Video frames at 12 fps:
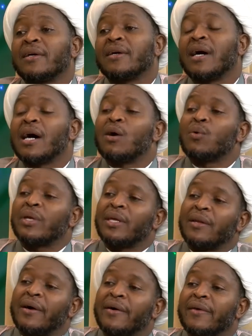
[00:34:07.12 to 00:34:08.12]
How
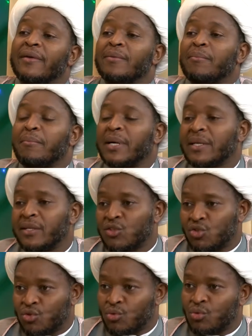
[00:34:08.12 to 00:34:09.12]
can I
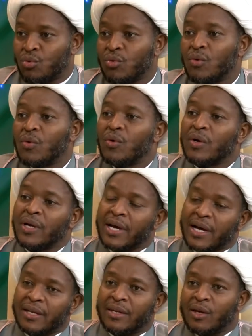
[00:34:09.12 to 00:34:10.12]
manage to
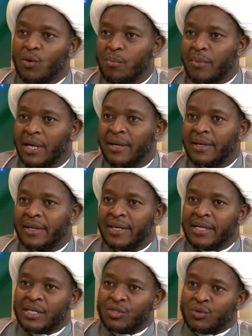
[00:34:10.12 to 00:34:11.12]
guide the ummah?
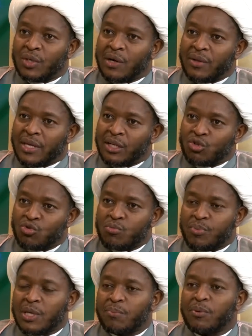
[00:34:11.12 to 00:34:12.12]
So now there are two
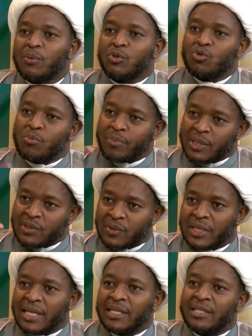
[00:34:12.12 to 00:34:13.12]
people, two
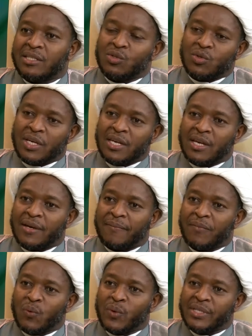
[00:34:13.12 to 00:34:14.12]
personalities here
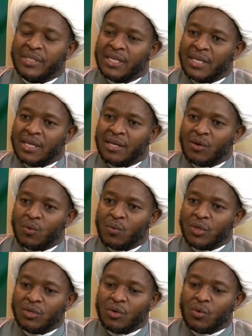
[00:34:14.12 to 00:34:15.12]
we see
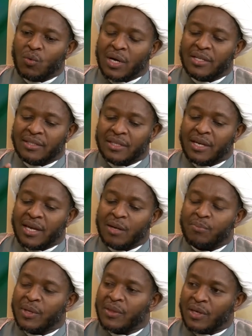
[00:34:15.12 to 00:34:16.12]
who are
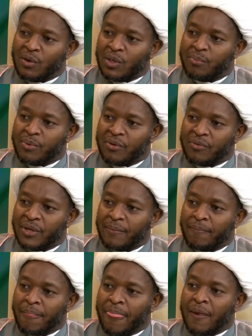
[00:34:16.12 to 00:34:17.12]
helping the Holy Prophet.
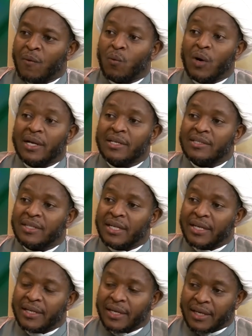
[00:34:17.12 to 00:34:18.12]
One is
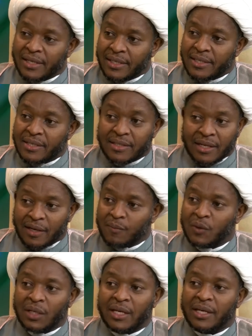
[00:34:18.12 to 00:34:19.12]
Lady Khadija
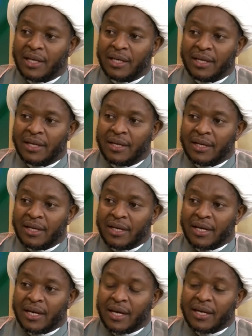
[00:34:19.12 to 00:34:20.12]
salamullahi alayha,
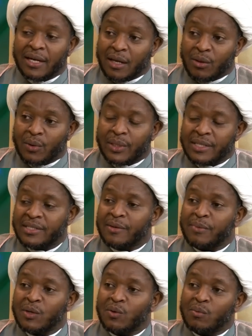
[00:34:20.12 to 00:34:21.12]
and another one is
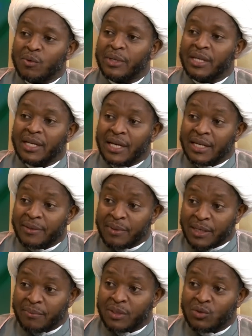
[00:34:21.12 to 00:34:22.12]
Amirul Mu'minin Ali bin
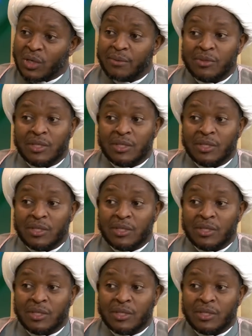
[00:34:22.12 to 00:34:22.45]
Abi Talib